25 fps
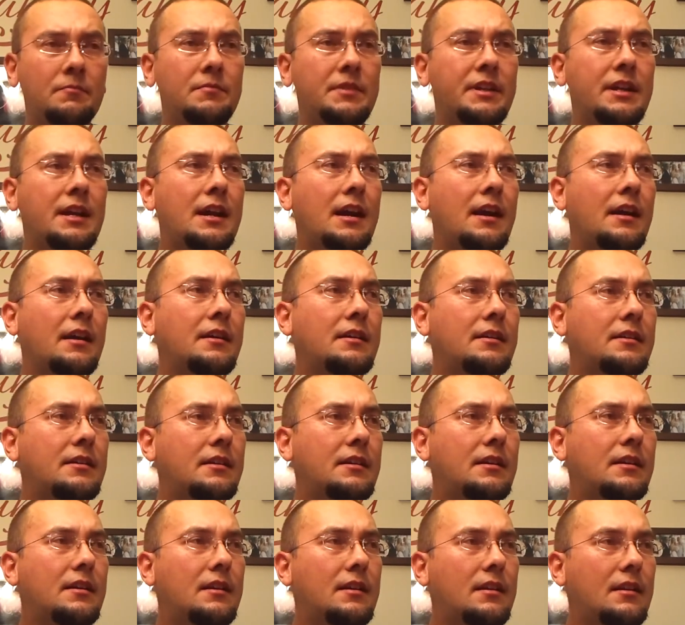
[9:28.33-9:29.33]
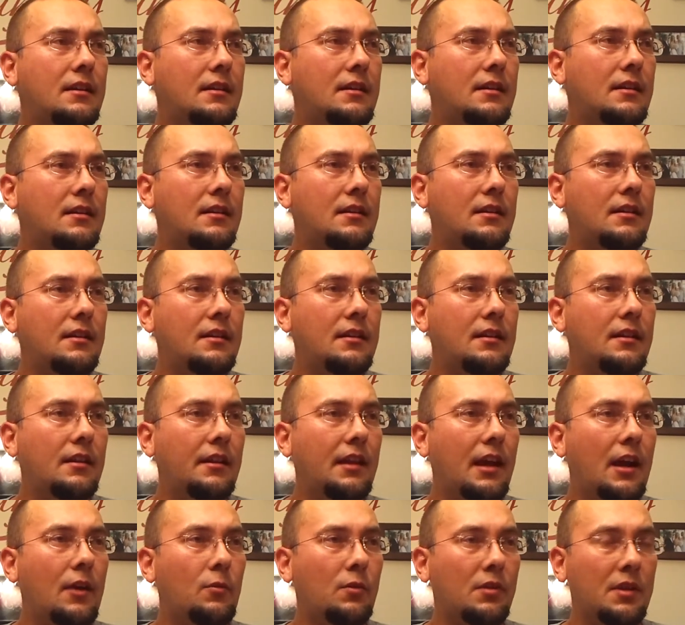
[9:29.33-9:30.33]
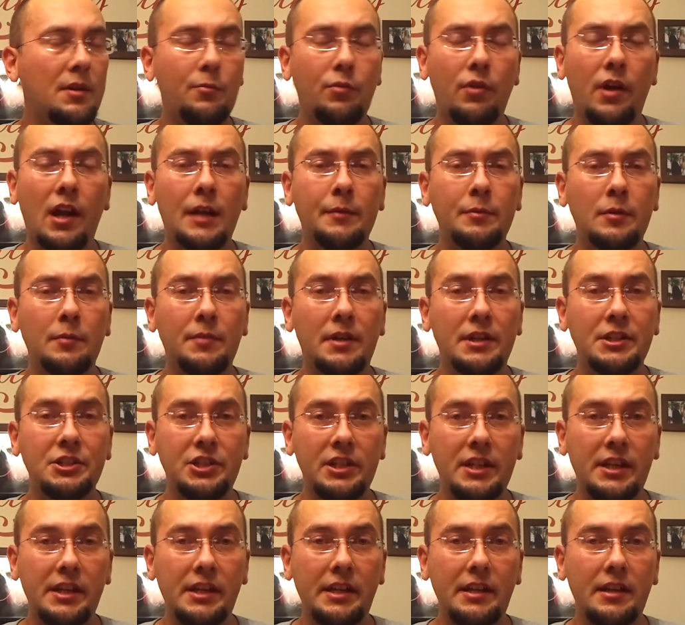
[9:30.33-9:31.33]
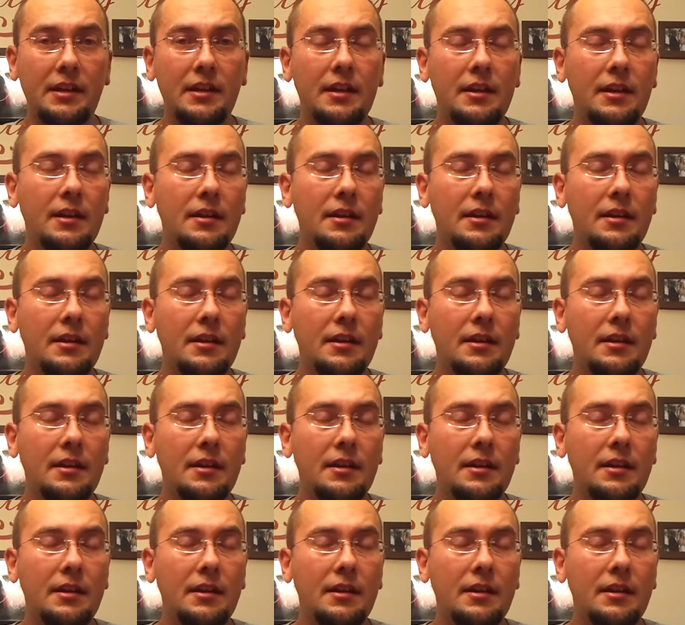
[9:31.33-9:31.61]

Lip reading: Yeah. That really brought up a bunch of heat.